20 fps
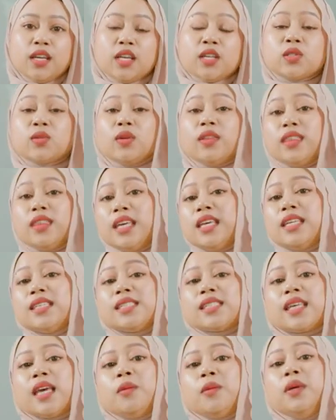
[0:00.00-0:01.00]
So
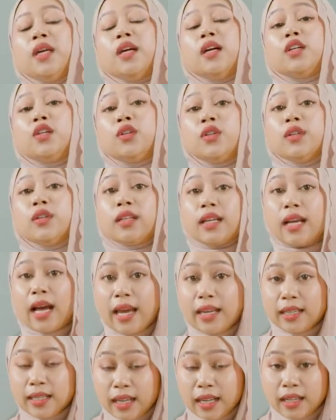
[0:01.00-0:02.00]
this can be a good
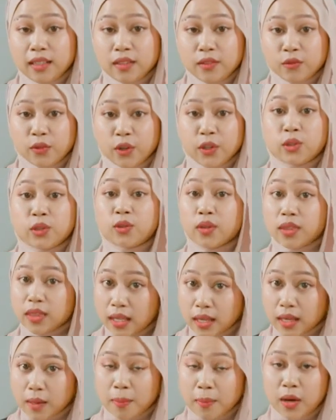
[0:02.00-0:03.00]
guideline for you to
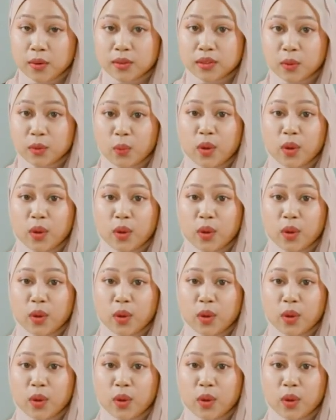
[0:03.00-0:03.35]
think about